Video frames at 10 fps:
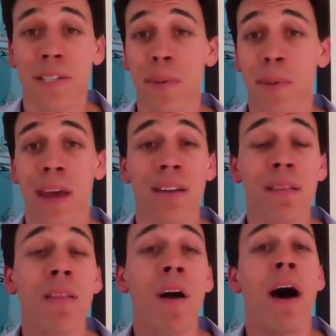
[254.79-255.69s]
spending a
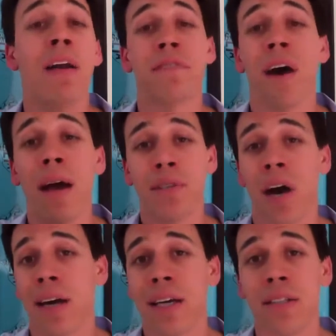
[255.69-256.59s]
lot of time
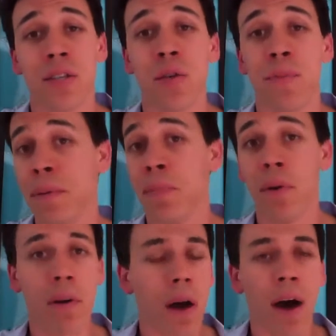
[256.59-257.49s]
talking to
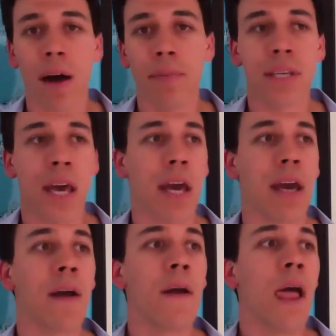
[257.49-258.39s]
people,
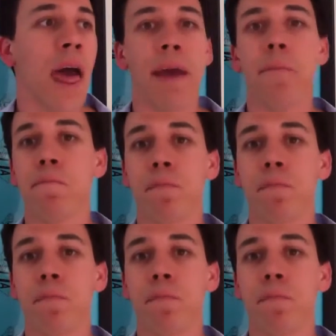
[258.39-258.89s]
saying, hey,